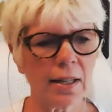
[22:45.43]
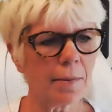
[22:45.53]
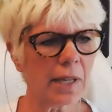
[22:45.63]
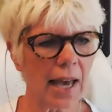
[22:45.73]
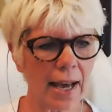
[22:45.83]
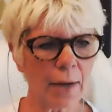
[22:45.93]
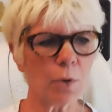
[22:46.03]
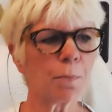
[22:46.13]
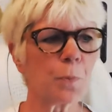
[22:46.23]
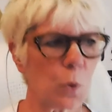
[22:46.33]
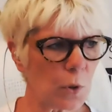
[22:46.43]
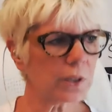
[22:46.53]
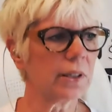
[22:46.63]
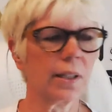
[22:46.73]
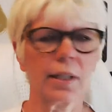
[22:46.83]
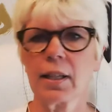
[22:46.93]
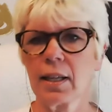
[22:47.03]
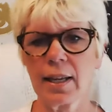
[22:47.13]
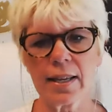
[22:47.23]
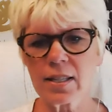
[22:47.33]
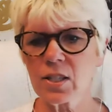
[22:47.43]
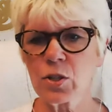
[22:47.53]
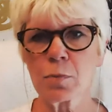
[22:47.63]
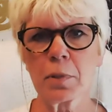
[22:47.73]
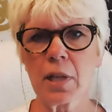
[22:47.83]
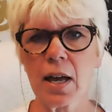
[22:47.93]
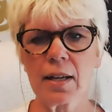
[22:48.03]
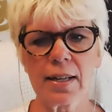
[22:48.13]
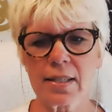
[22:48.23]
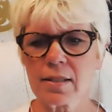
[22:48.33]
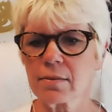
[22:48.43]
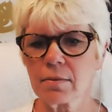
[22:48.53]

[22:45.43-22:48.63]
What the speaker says: I mean, how important is your blog as